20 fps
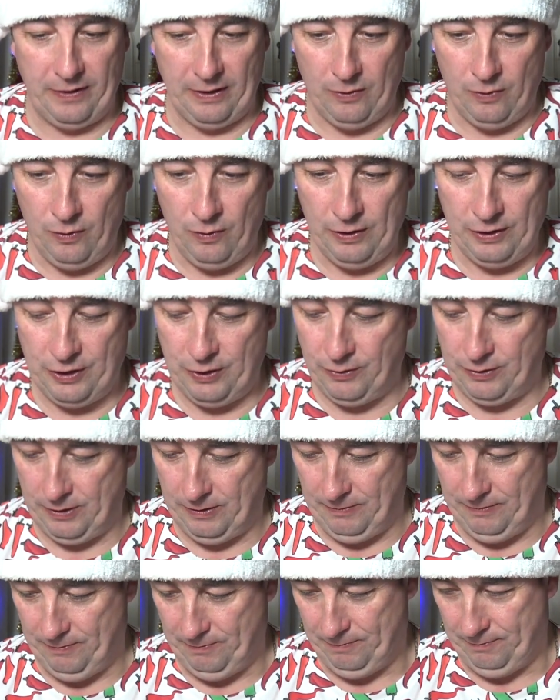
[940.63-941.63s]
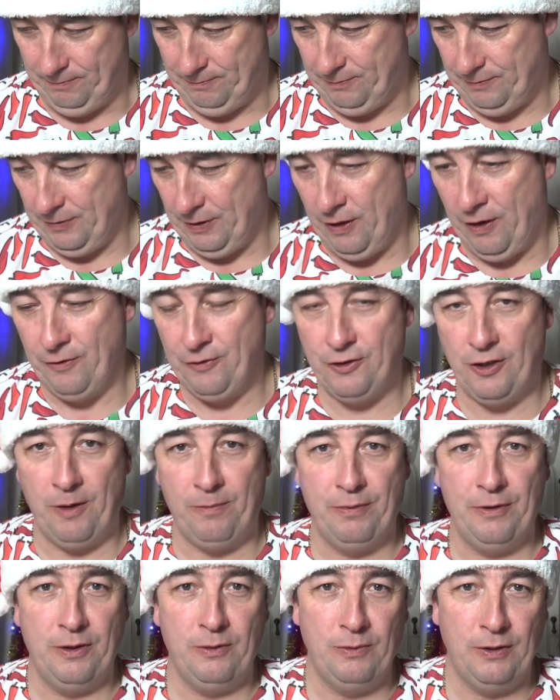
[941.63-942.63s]
Oh, and she was on
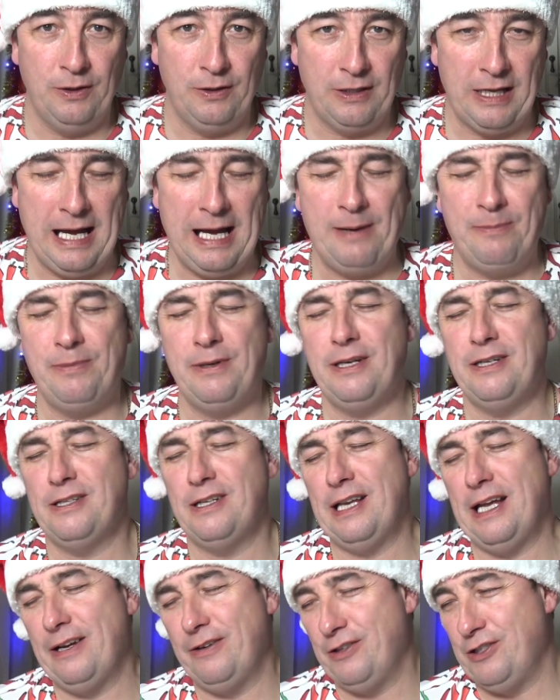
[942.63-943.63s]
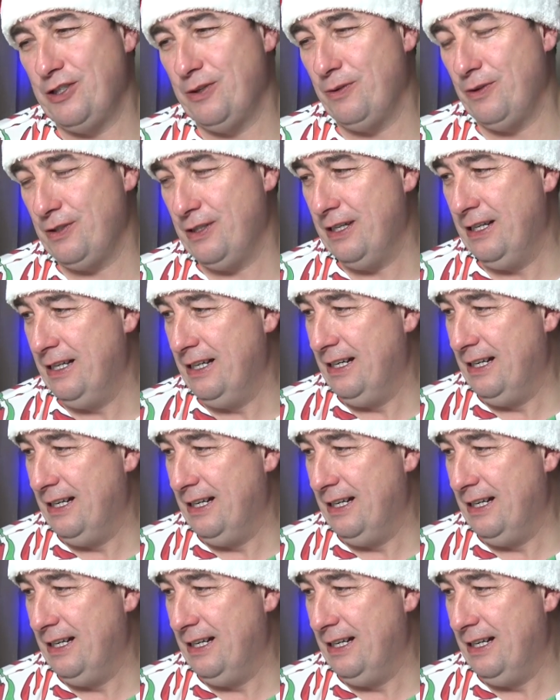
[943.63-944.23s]
top of the world, happy as Larry she was.